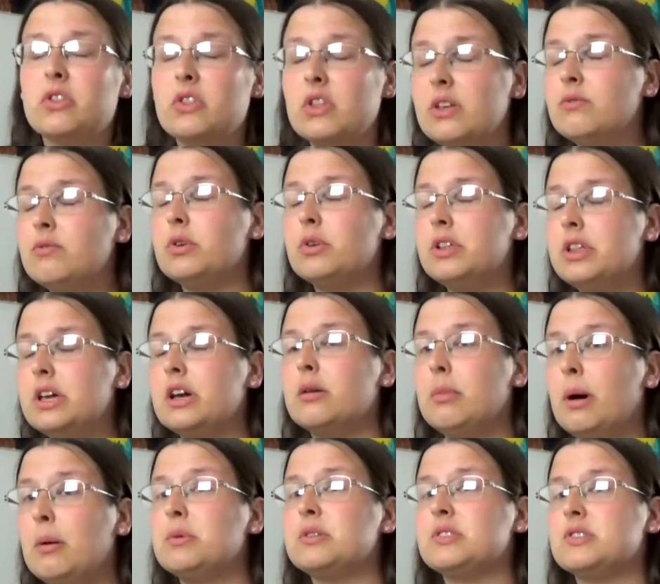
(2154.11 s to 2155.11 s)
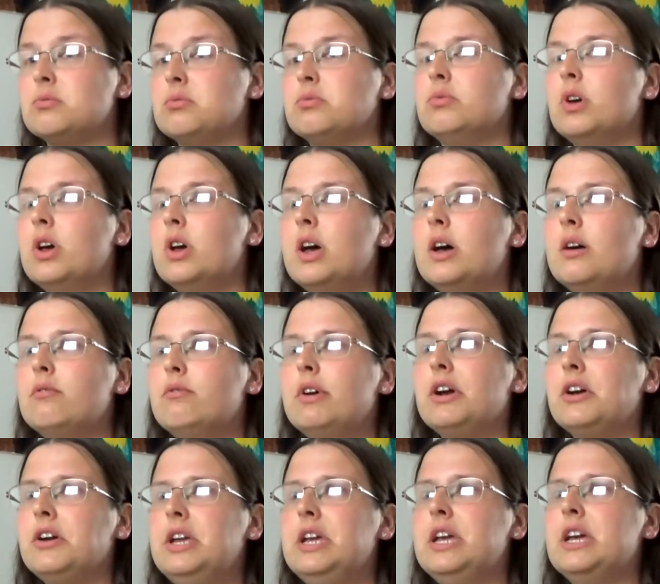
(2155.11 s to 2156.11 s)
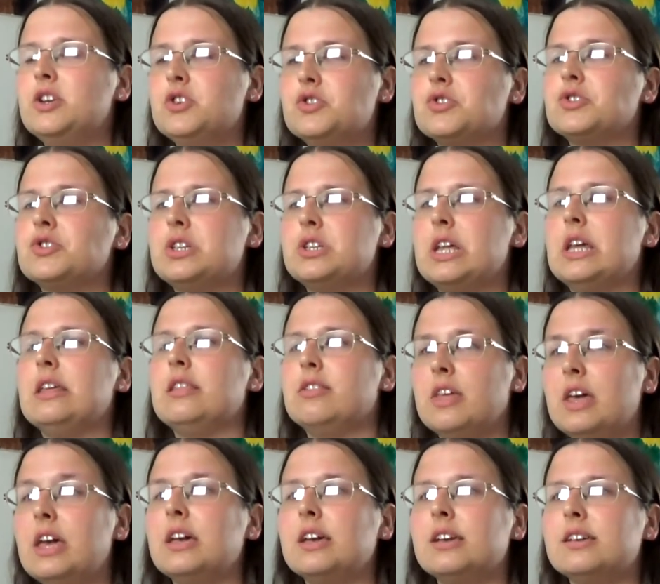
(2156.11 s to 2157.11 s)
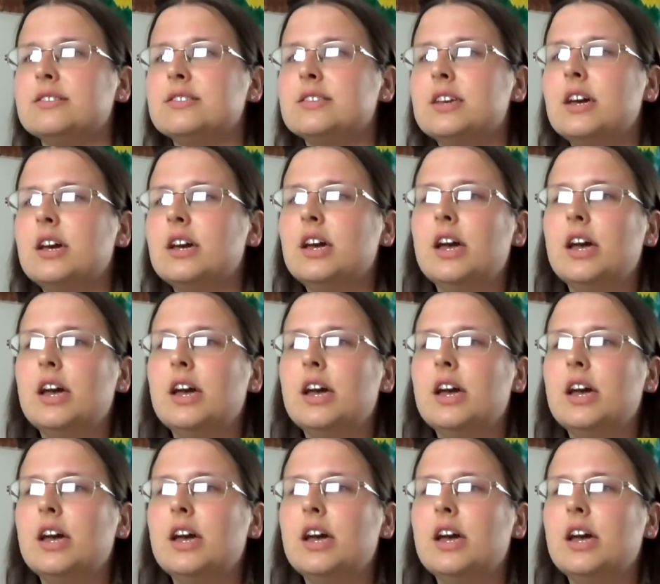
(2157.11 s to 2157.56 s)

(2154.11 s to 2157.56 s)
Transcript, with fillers: And they've really come up with some very interesting things.